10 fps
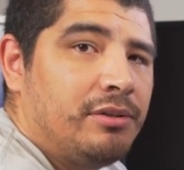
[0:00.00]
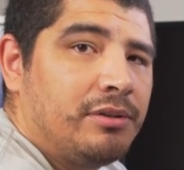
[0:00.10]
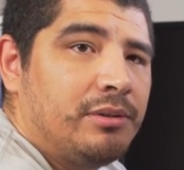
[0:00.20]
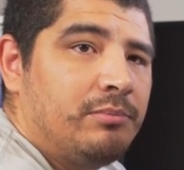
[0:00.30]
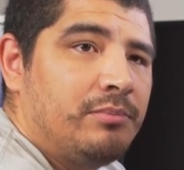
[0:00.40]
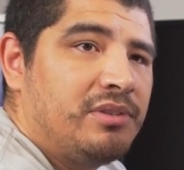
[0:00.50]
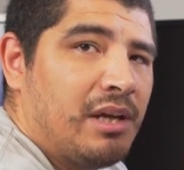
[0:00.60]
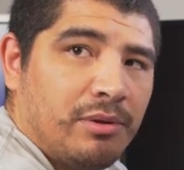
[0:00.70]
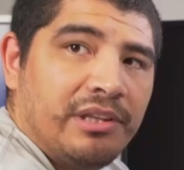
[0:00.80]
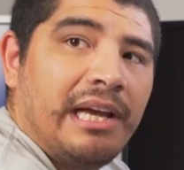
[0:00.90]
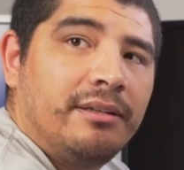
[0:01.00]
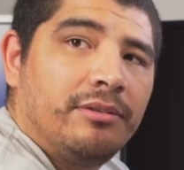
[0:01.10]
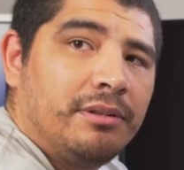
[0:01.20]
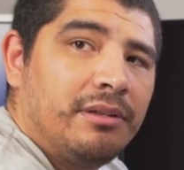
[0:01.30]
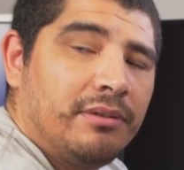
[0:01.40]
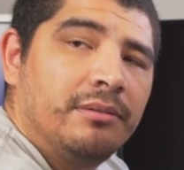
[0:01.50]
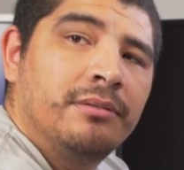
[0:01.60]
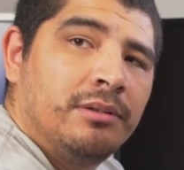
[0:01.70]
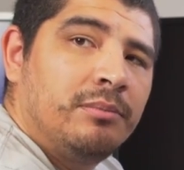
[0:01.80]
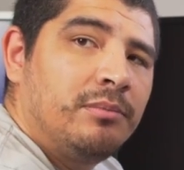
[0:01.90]
You could double that or even
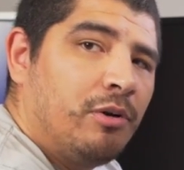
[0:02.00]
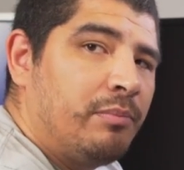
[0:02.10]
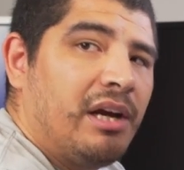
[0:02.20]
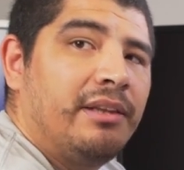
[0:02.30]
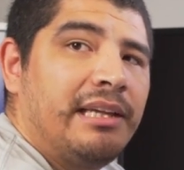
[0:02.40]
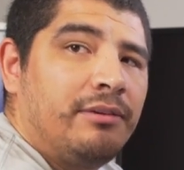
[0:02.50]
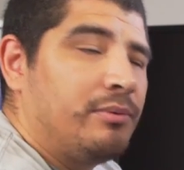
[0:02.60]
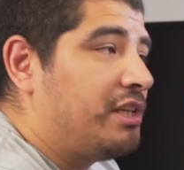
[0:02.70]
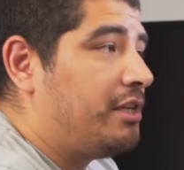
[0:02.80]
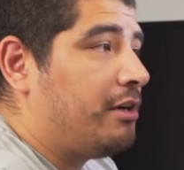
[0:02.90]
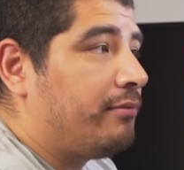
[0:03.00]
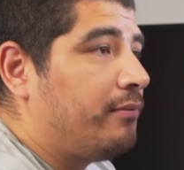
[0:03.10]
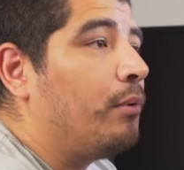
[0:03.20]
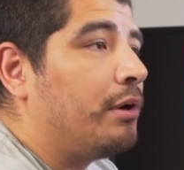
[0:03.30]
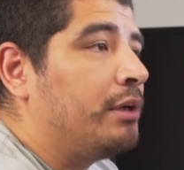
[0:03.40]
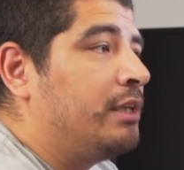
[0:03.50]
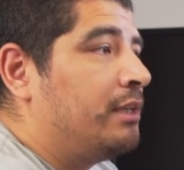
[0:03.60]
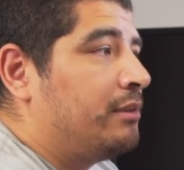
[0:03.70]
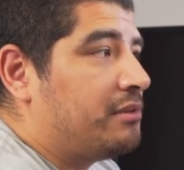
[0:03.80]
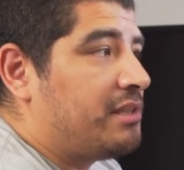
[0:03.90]
go beyond that. With DDR4,
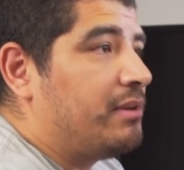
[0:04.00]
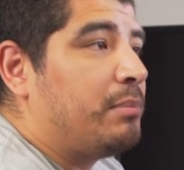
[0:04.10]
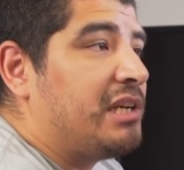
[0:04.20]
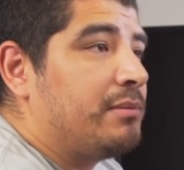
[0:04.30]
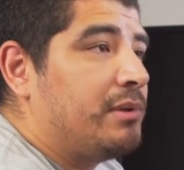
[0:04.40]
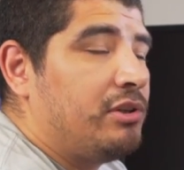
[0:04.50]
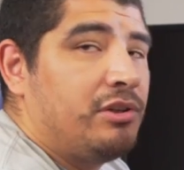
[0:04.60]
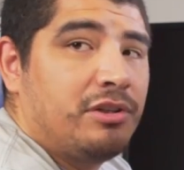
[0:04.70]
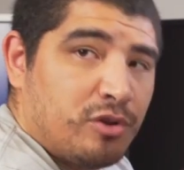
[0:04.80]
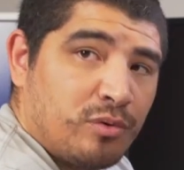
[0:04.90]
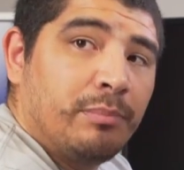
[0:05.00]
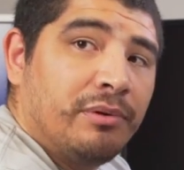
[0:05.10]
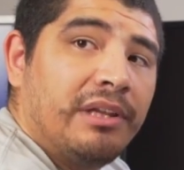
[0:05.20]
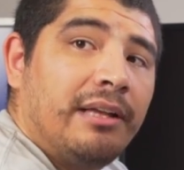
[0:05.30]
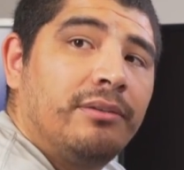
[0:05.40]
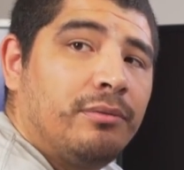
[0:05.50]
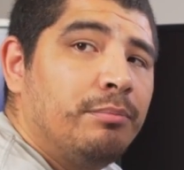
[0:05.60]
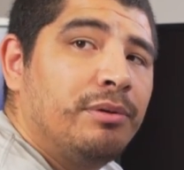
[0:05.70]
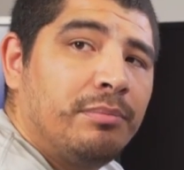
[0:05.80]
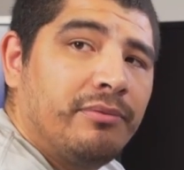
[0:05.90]
there's even the possibility you could triple that throughput